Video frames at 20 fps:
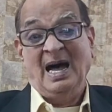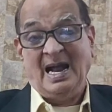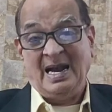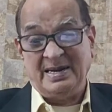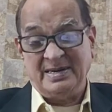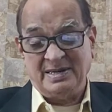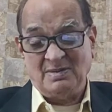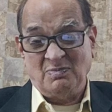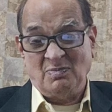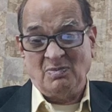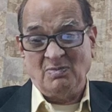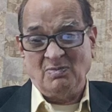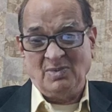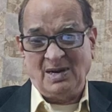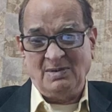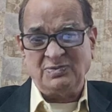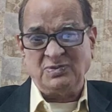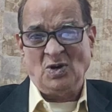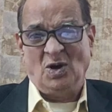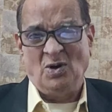And
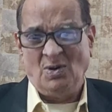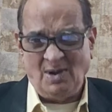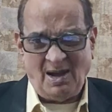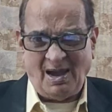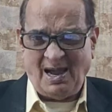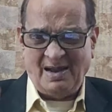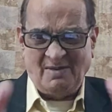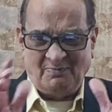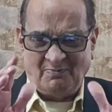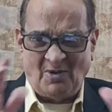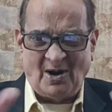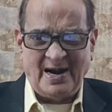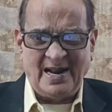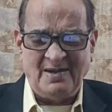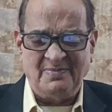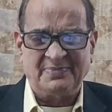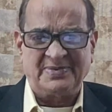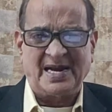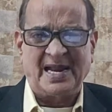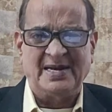um, so, I'm, what
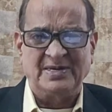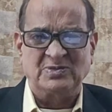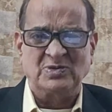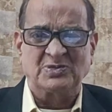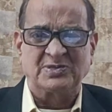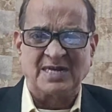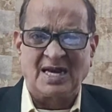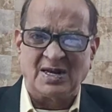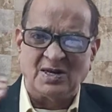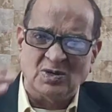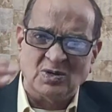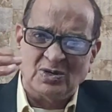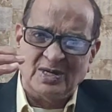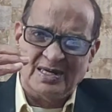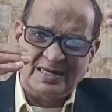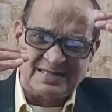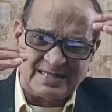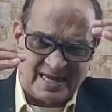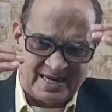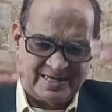I'm trying to tell you
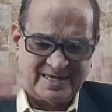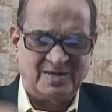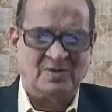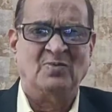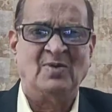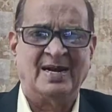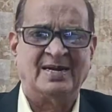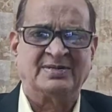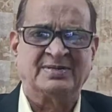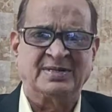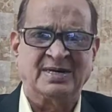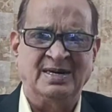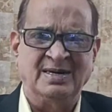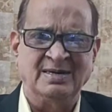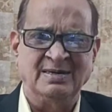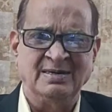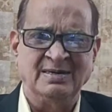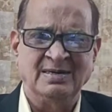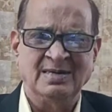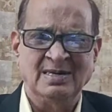is an
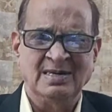invention,